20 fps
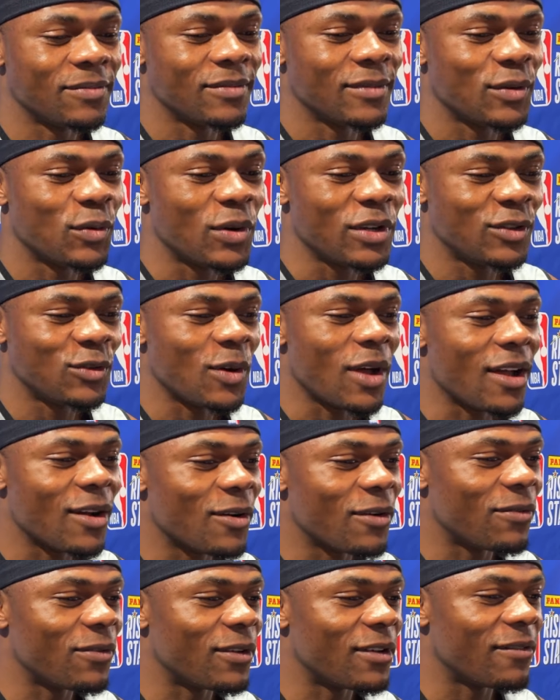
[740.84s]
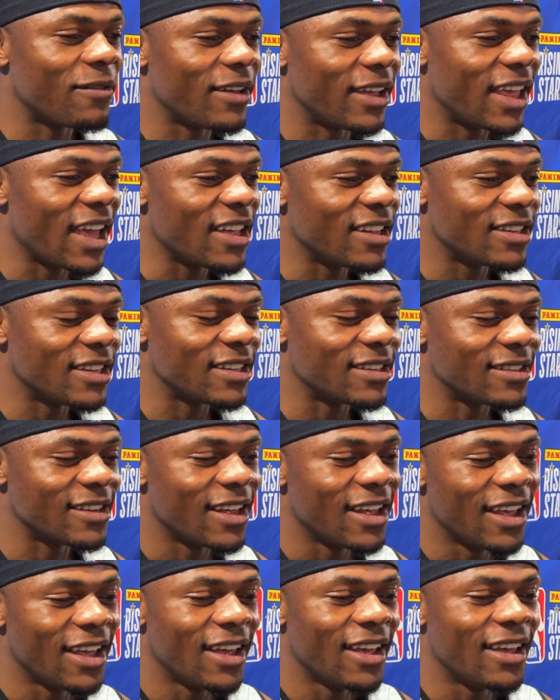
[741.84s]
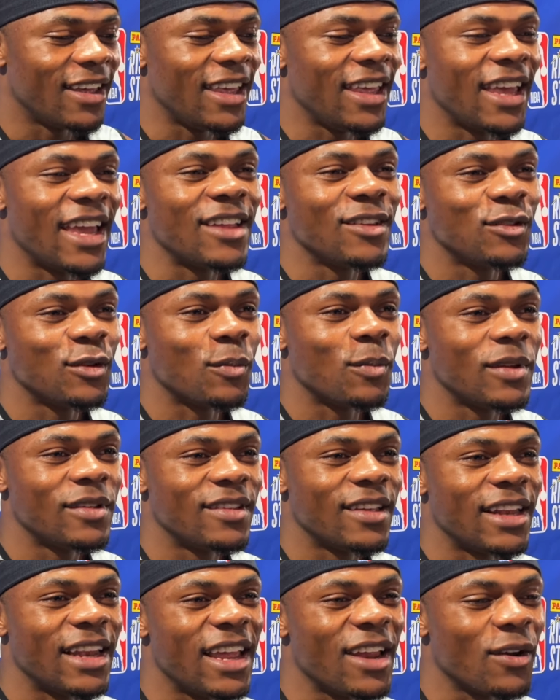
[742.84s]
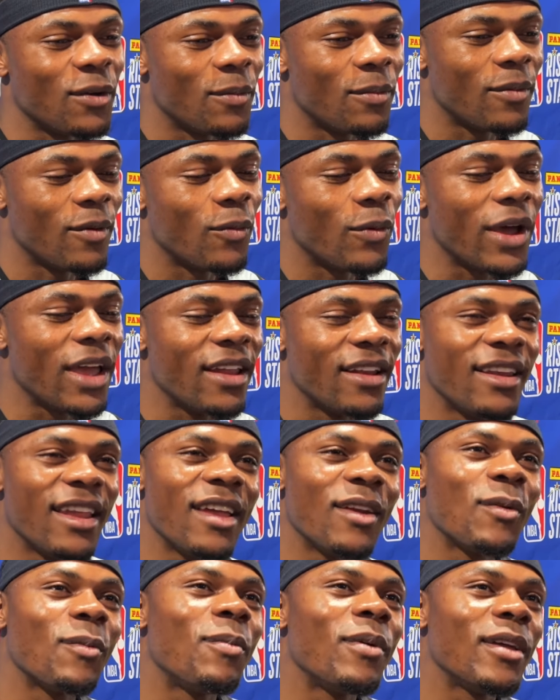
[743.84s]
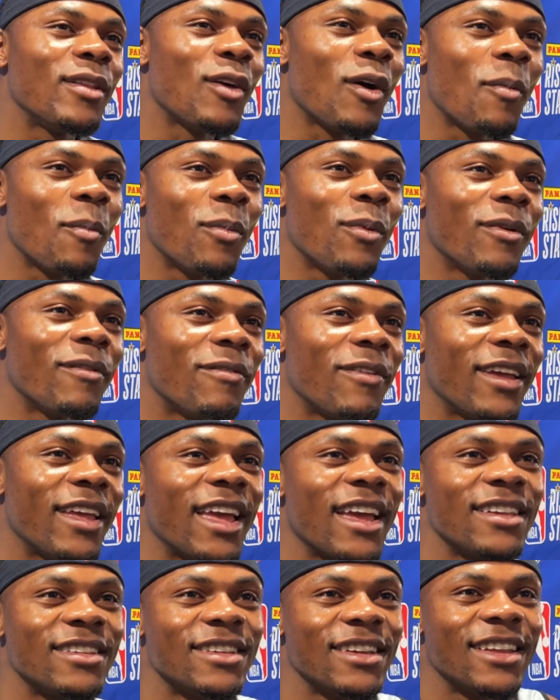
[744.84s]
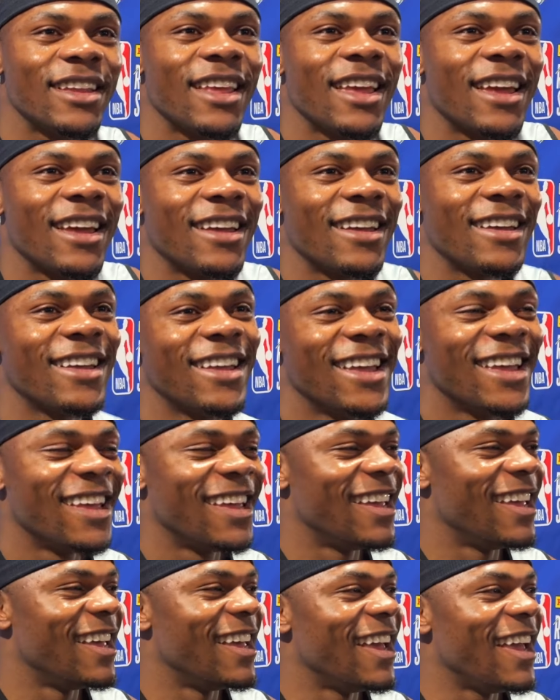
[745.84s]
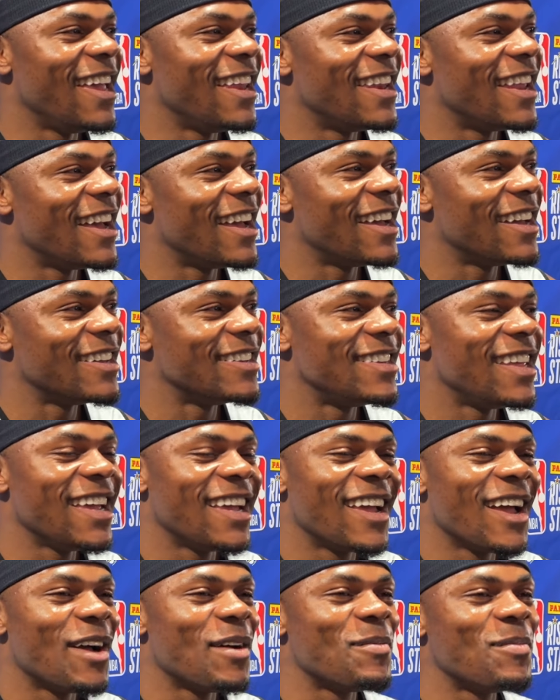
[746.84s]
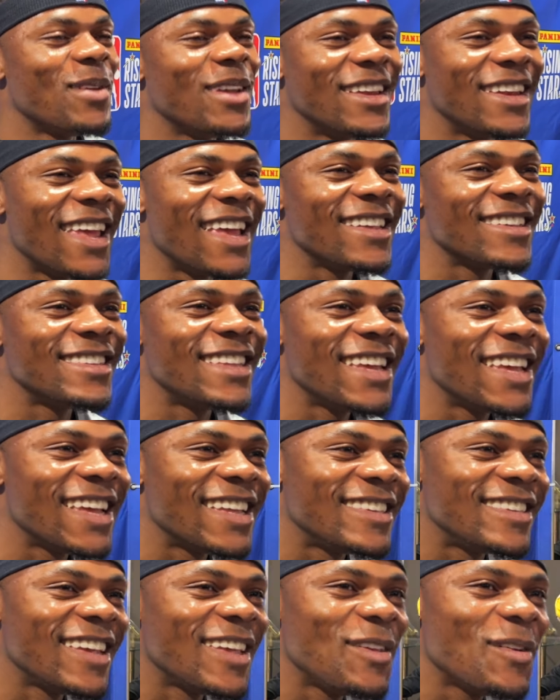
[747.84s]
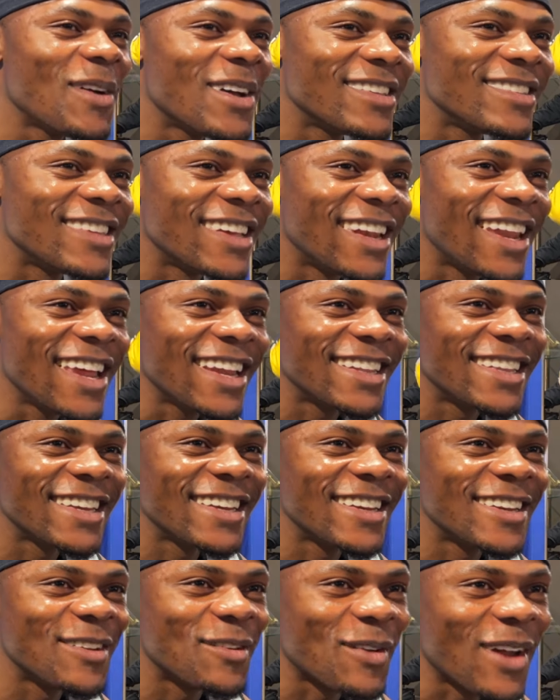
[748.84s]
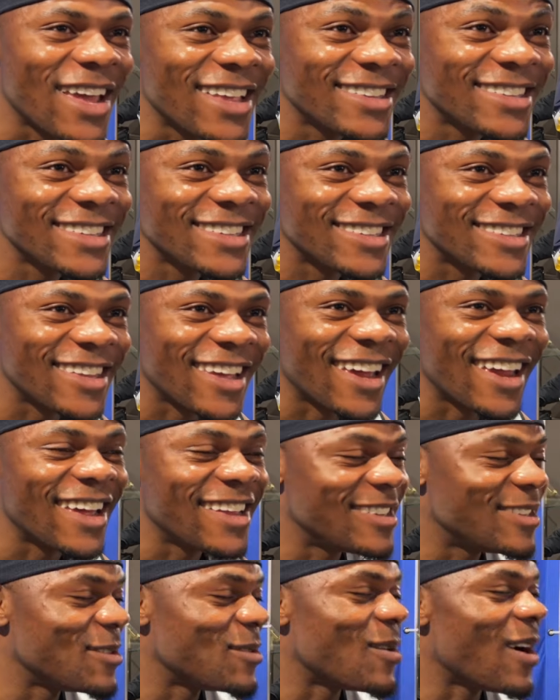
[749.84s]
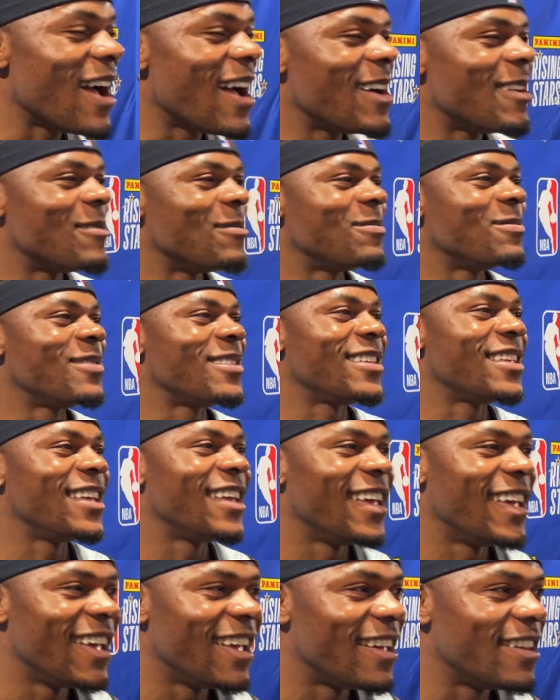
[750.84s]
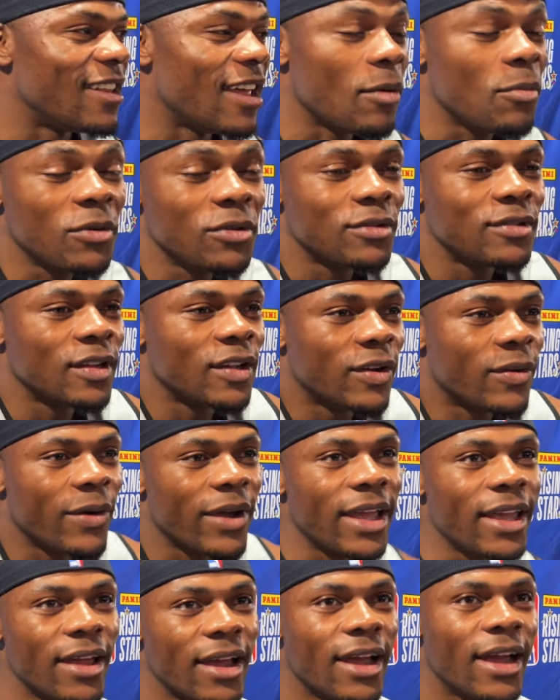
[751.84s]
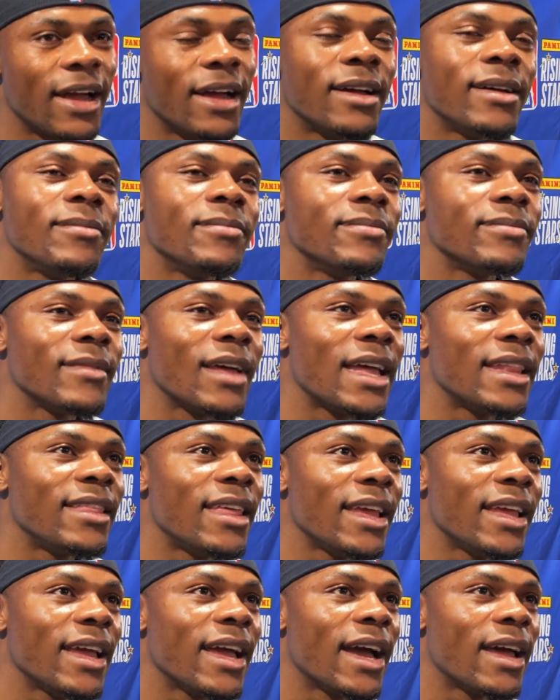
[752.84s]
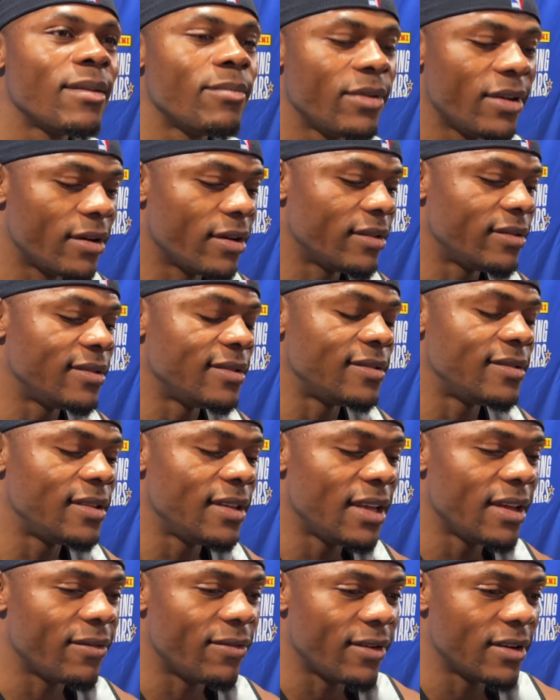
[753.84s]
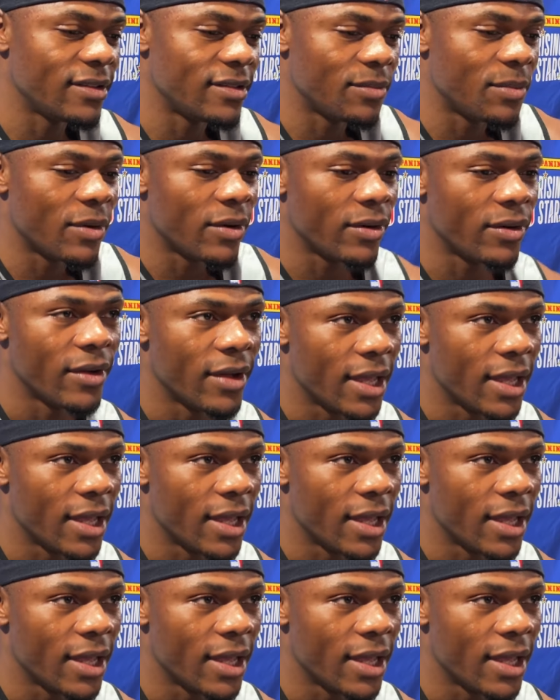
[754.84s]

where should I go for the vacation? He answered me, said, wait a little bit, don't book vacation yet. And they called me the next day and said, you are selected in the Rising Star. I said, wow, that was a great, I thank God because you see it, first of all,